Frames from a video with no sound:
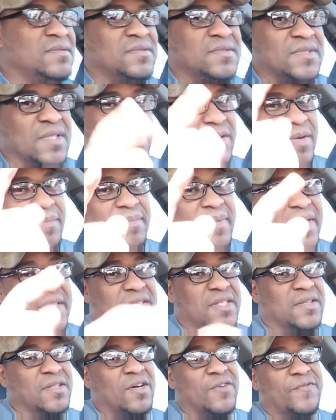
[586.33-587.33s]
So the
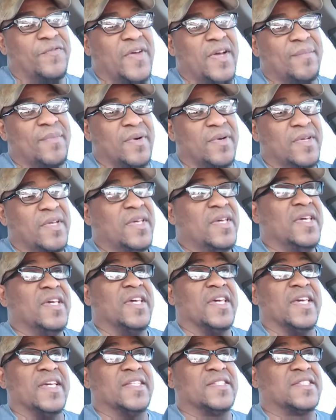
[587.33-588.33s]
month of November
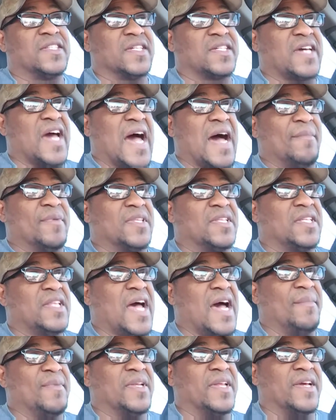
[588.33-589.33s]
is the common
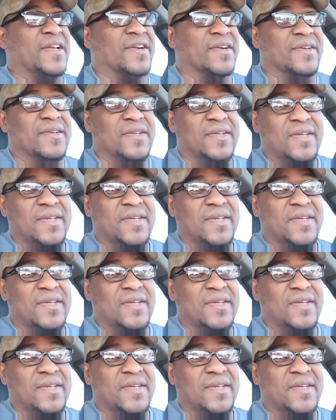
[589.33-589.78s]
denominator.